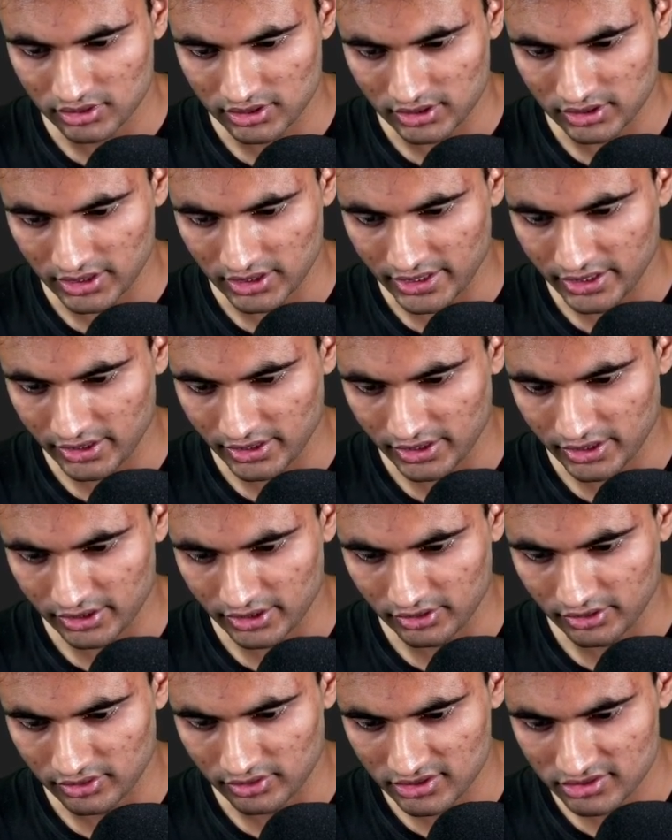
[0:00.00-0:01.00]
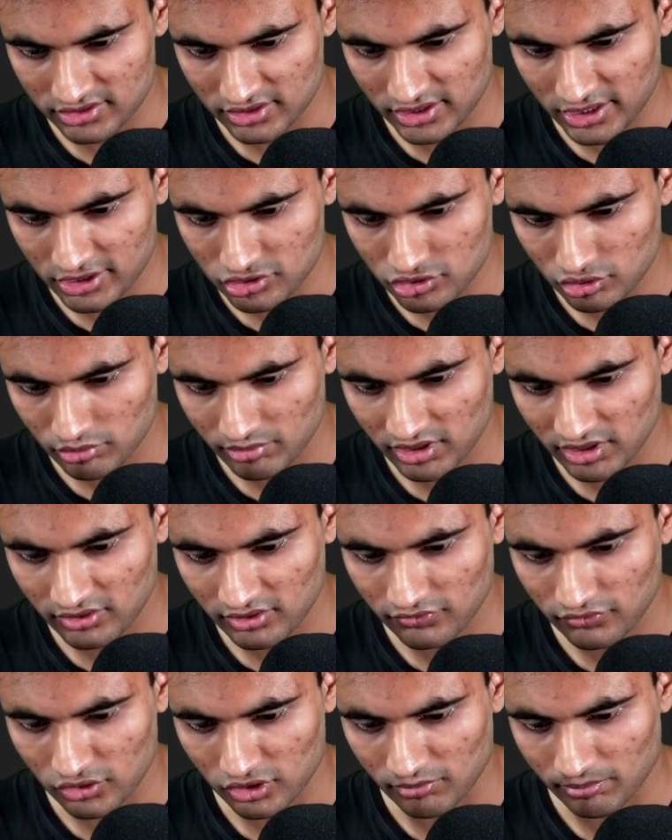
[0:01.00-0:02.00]
Kind, and this needs to be
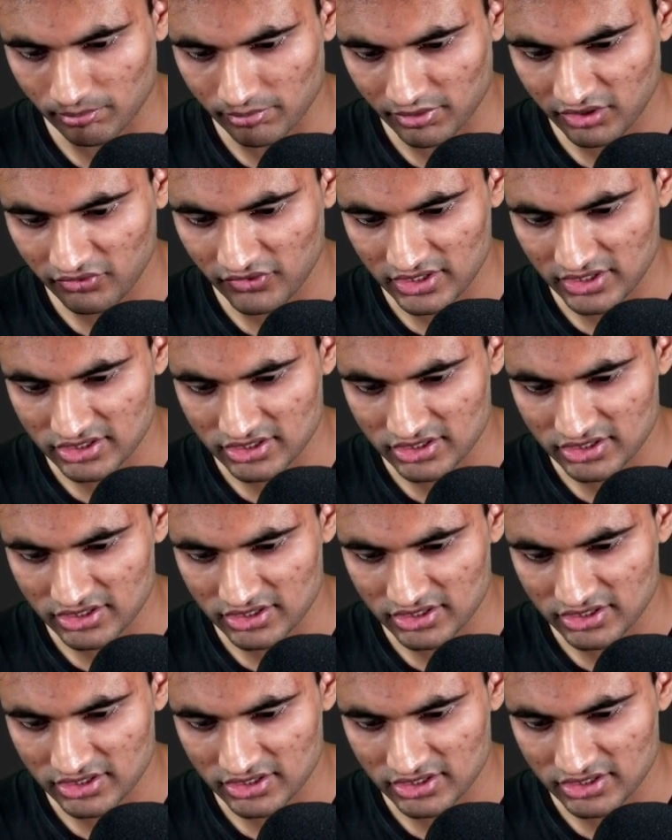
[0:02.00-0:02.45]
from prefetch